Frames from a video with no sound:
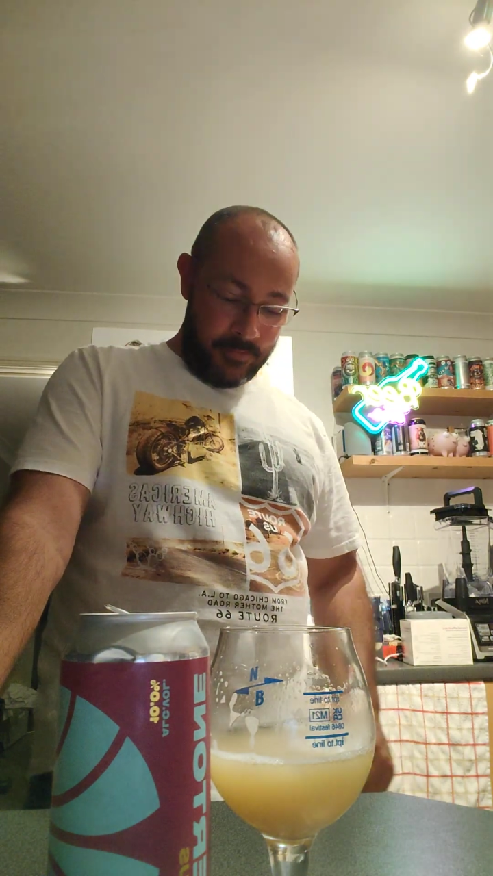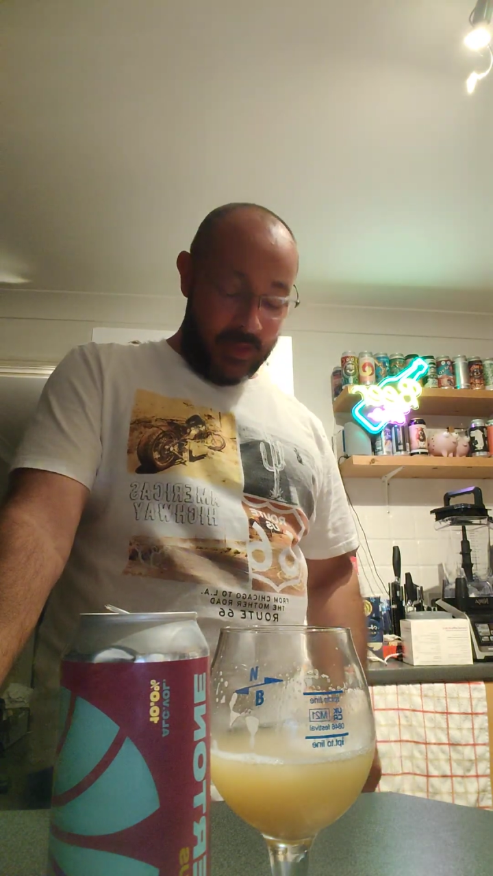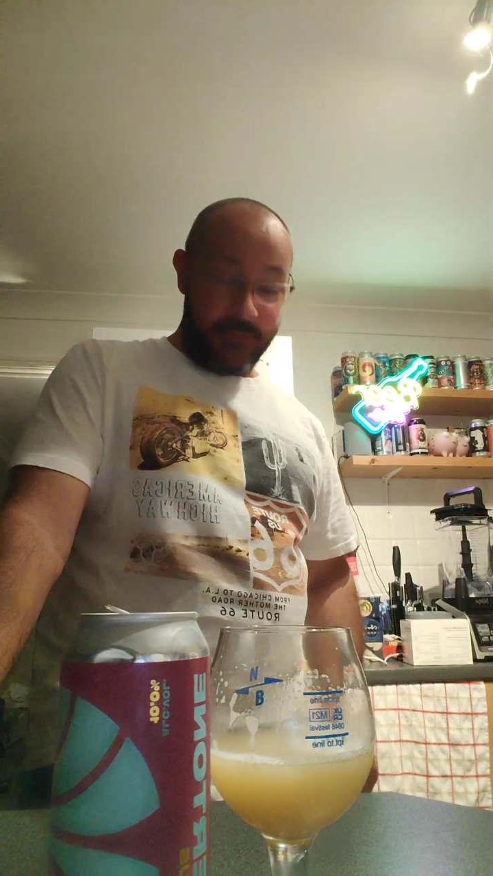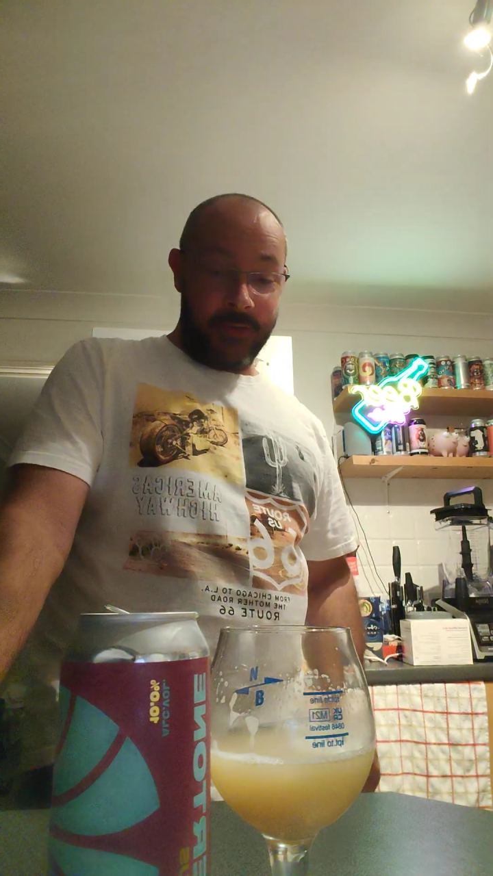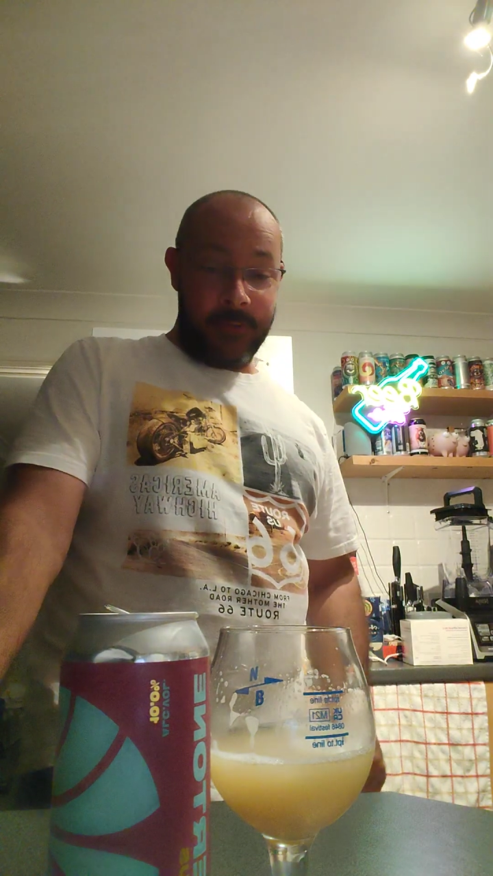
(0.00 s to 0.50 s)

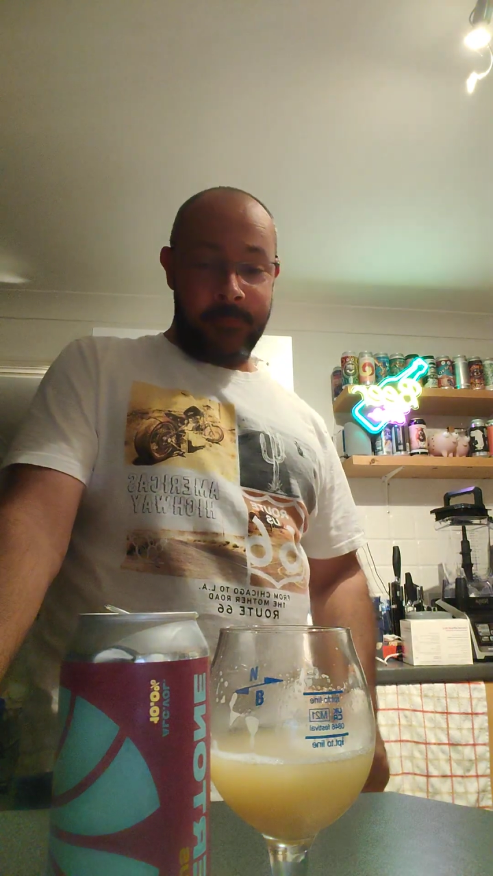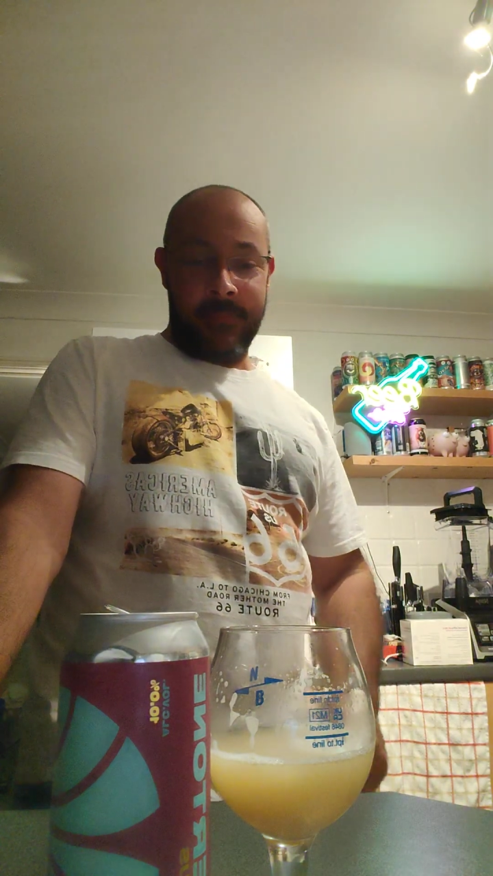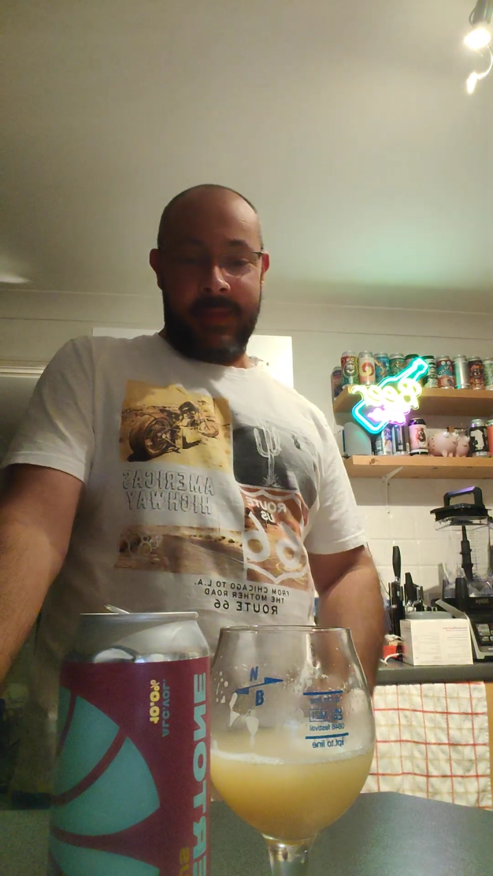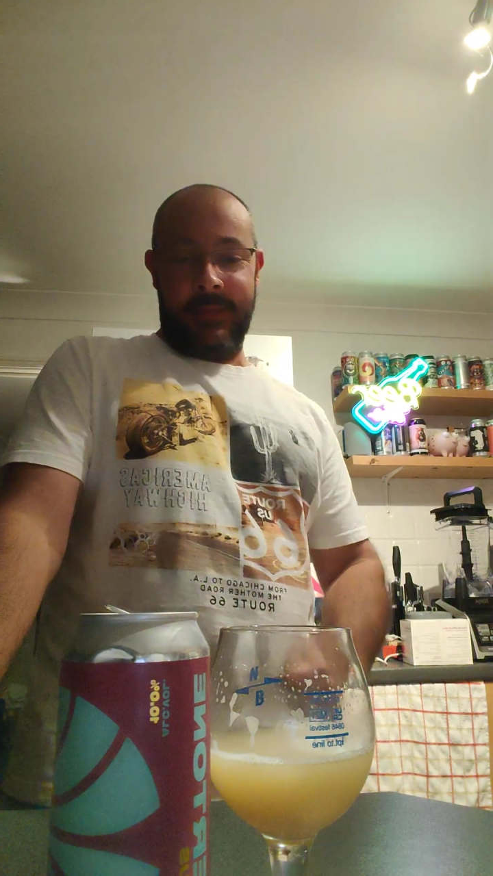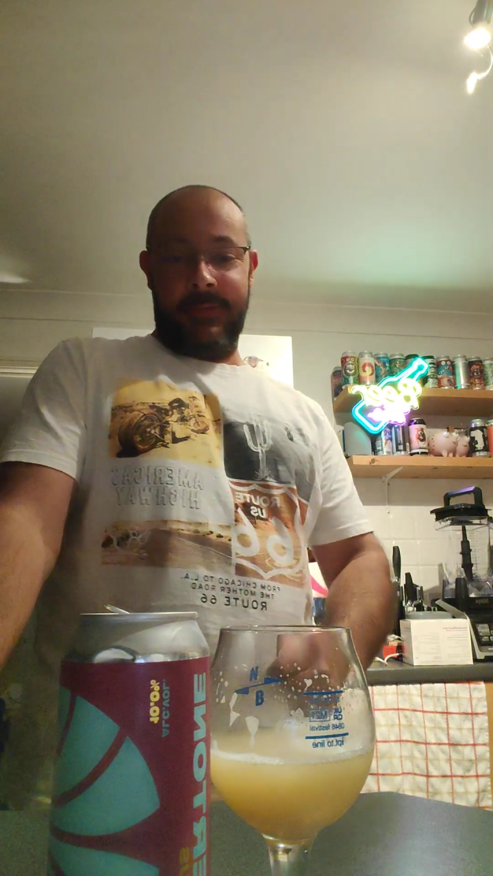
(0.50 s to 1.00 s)
That is an
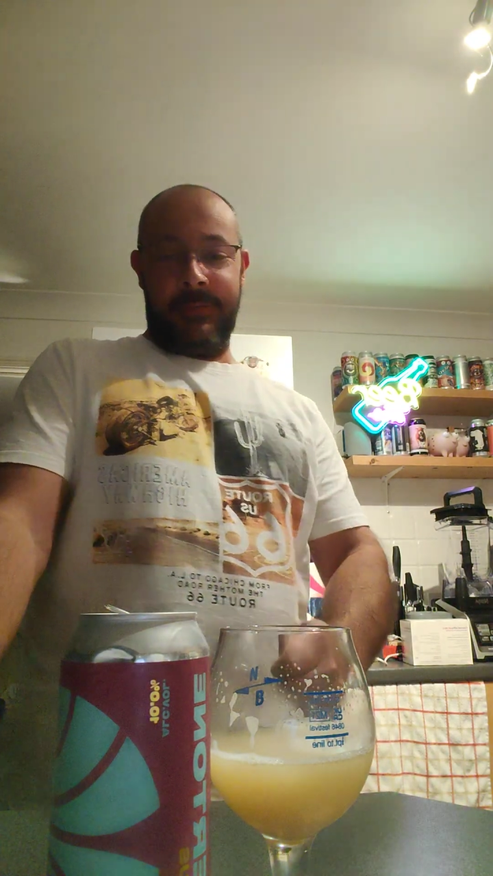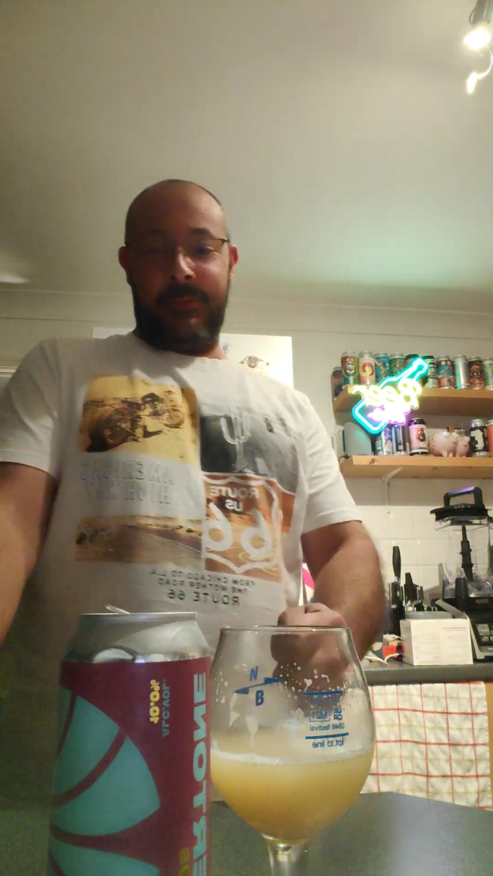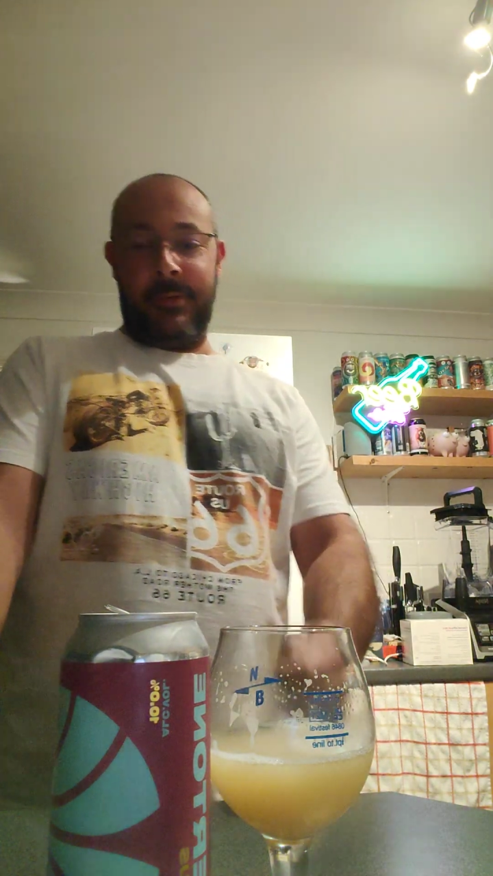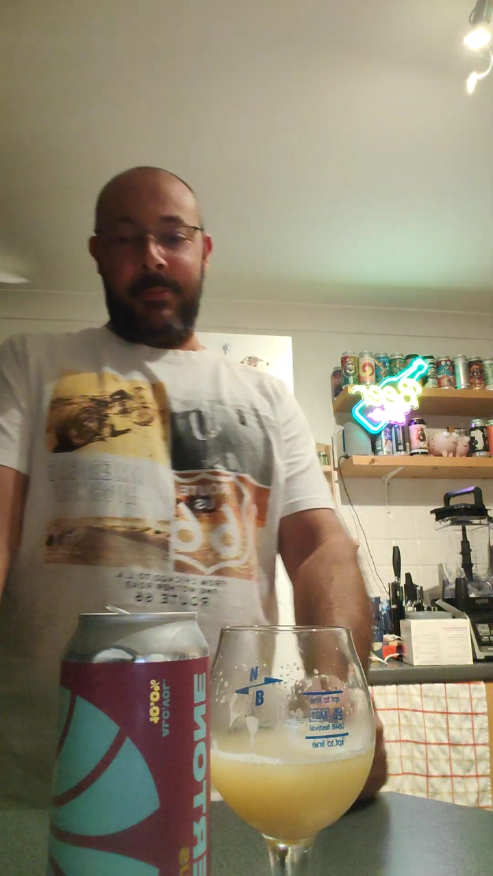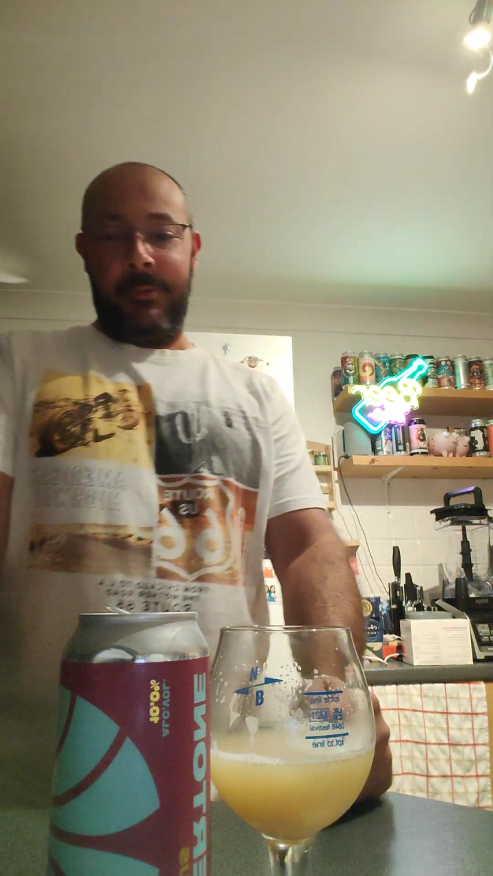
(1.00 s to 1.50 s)
amazing
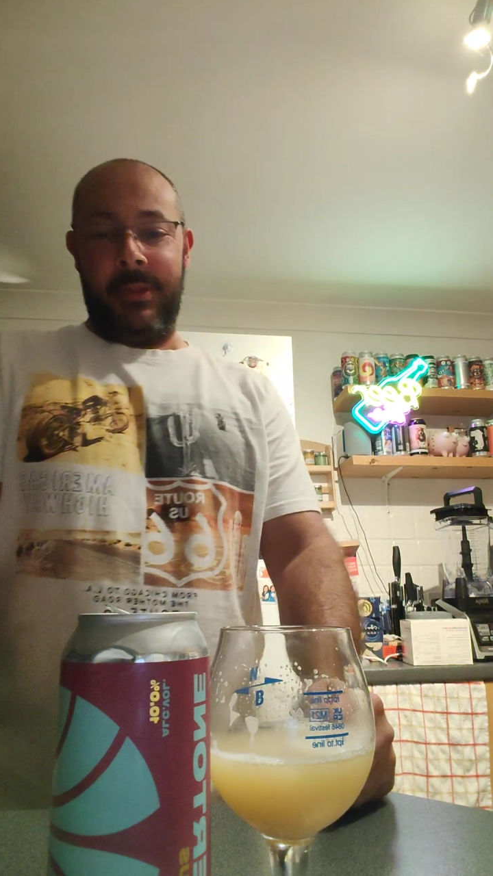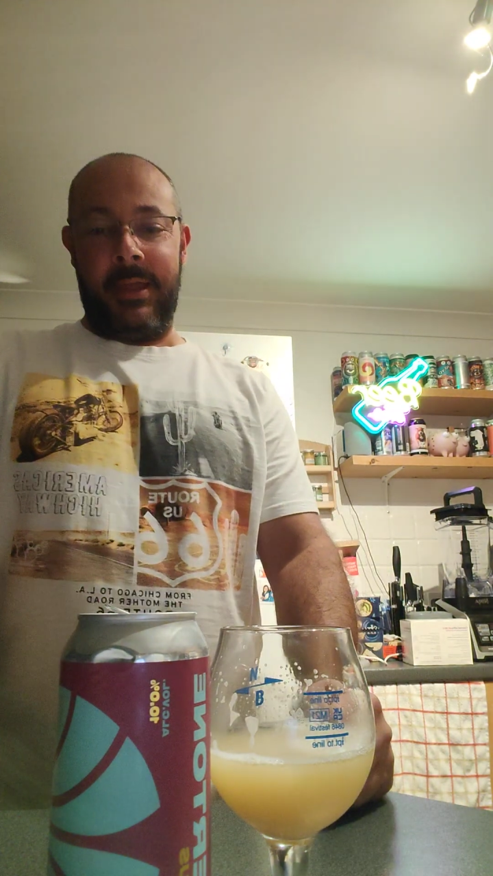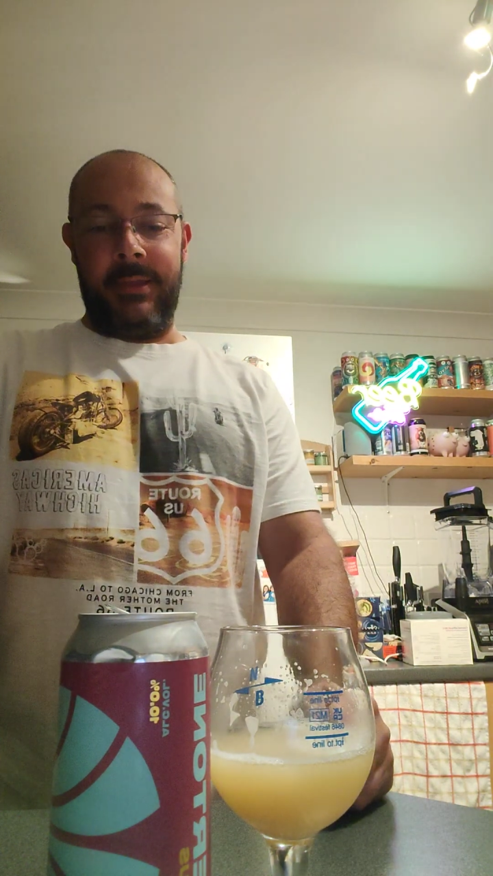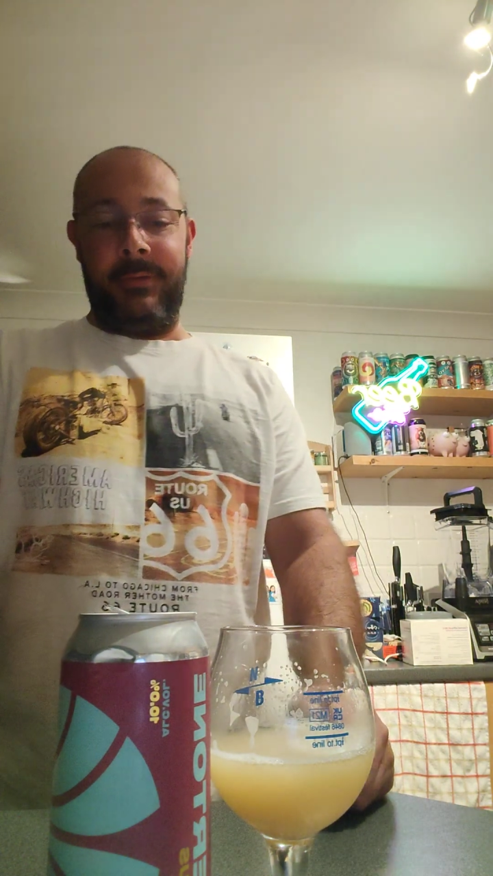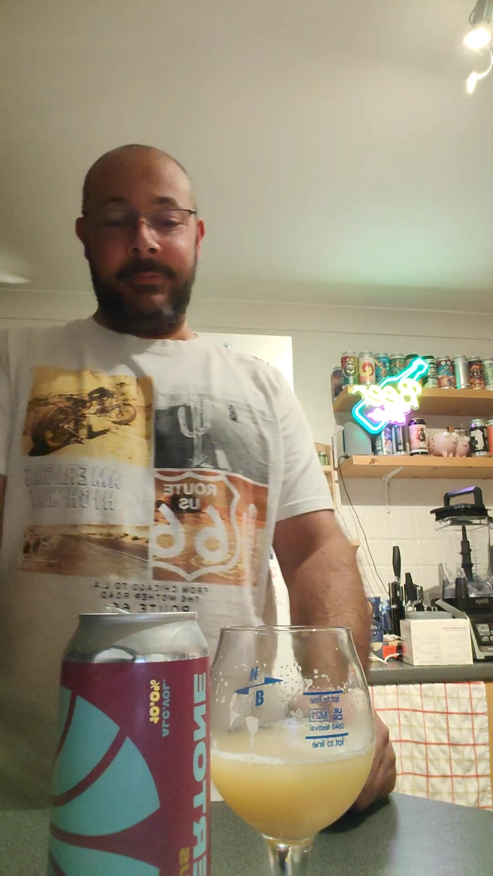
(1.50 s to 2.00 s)
triple,
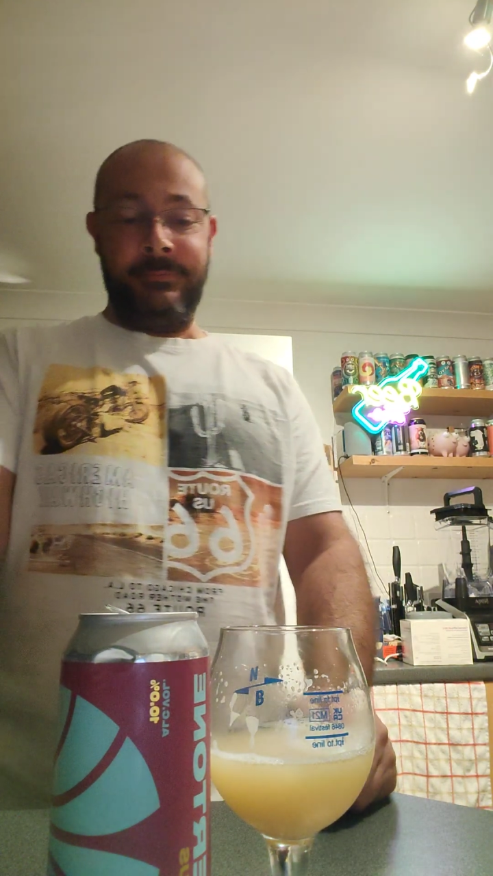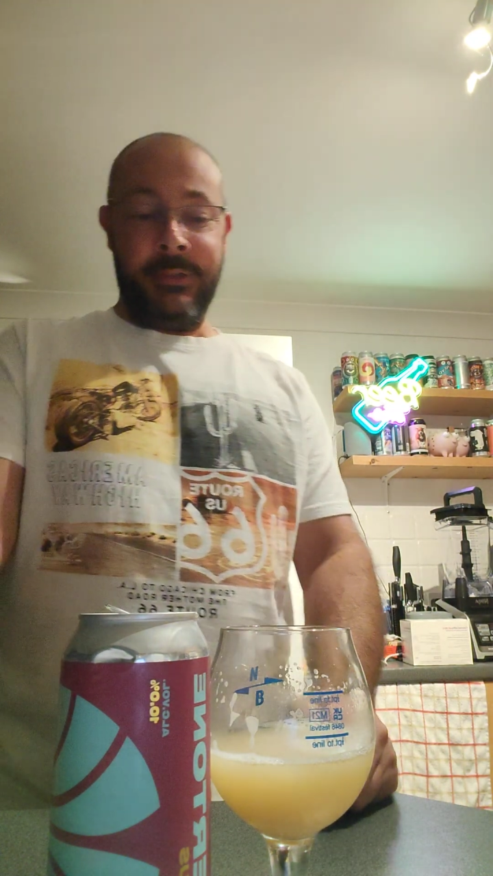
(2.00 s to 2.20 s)
that is.